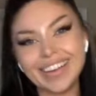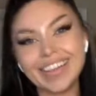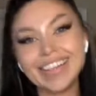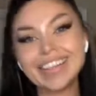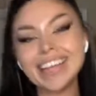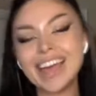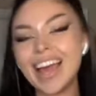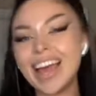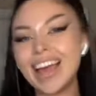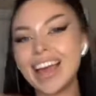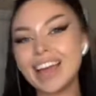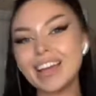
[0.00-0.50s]

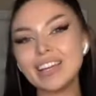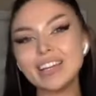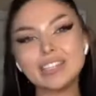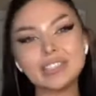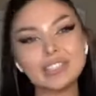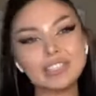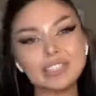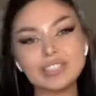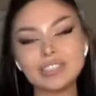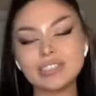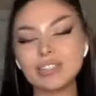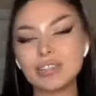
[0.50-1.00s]
Yeah, I
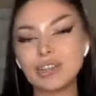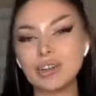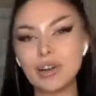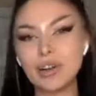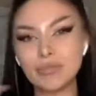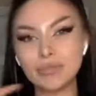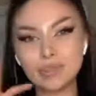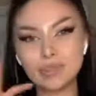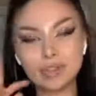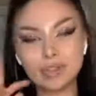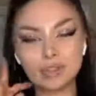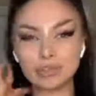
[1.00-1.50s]
just,
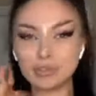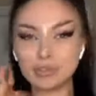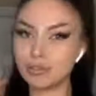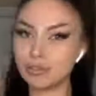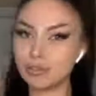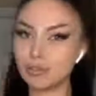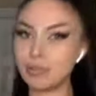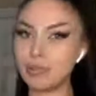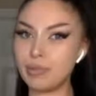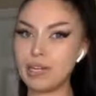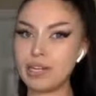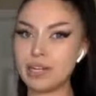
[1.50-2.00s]
everything on
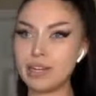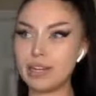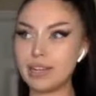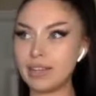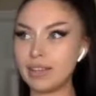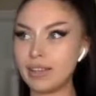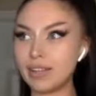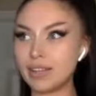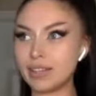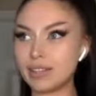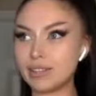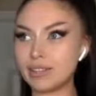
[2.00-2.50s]
social
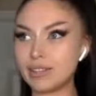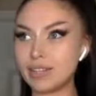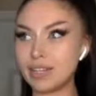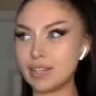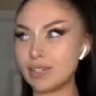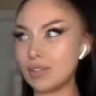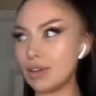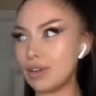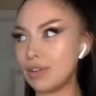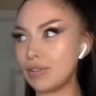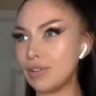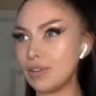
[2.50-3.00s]
media, like
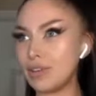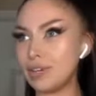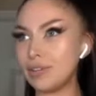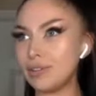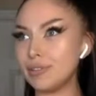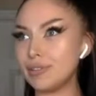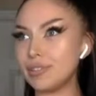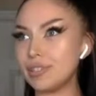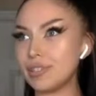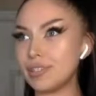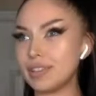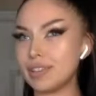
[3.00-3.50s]
TikTok
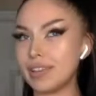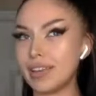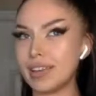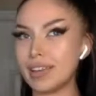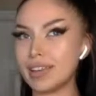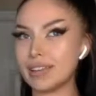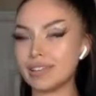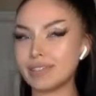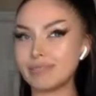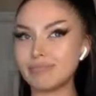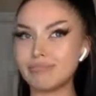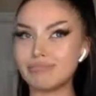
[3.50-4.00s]
videos and
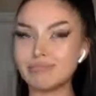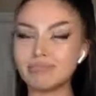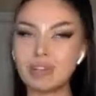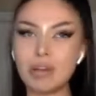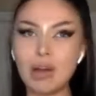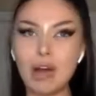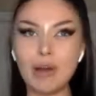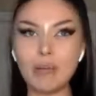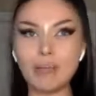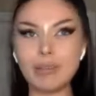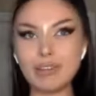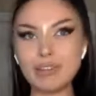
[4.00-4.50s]
like
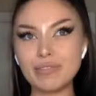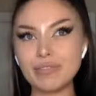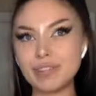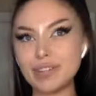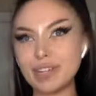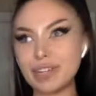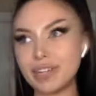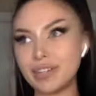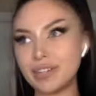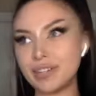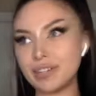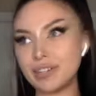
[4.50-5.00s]
comedy
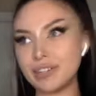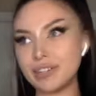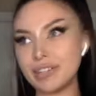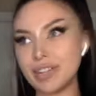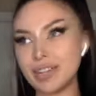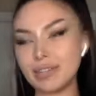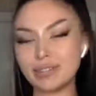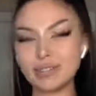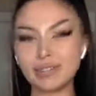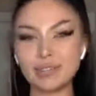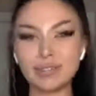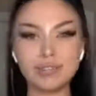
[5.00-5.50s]
videos.
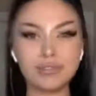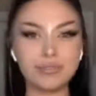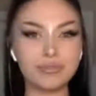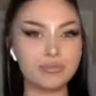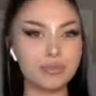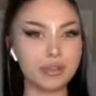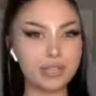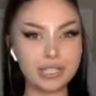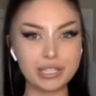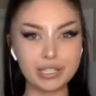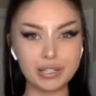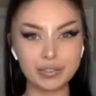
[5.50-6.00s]
I also do
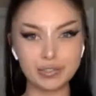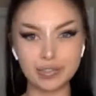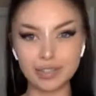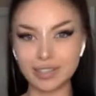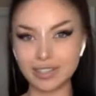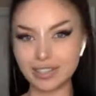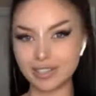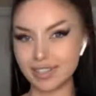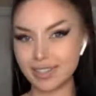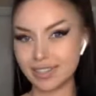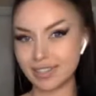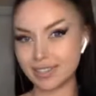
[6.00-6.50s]
voiceover.
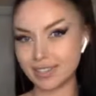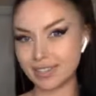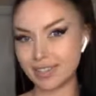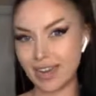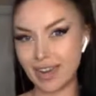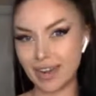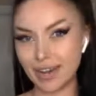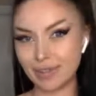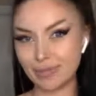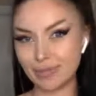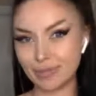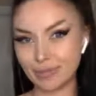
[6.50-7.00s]
That's like
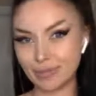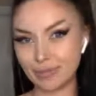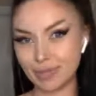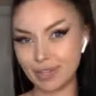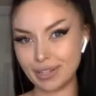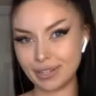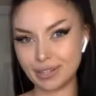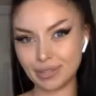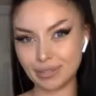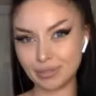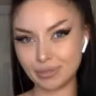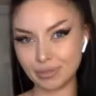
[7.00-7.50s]
aside from
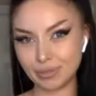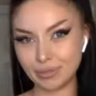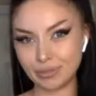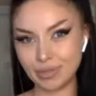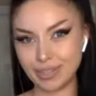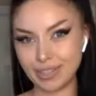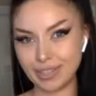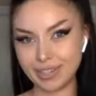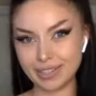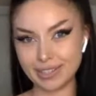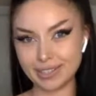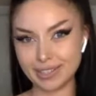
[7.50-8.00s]
like social
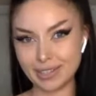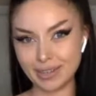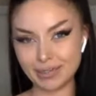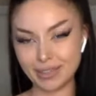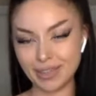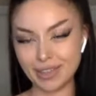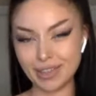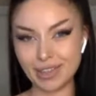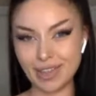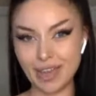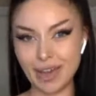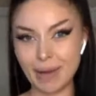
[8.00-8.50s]
media and stuff
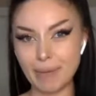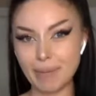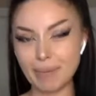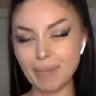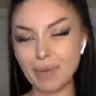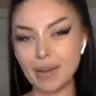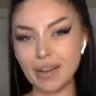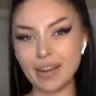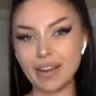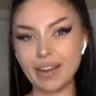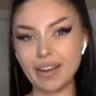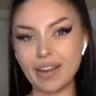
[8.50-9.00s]
like that.
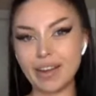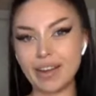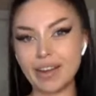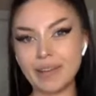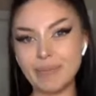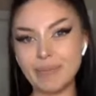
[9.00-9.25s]
But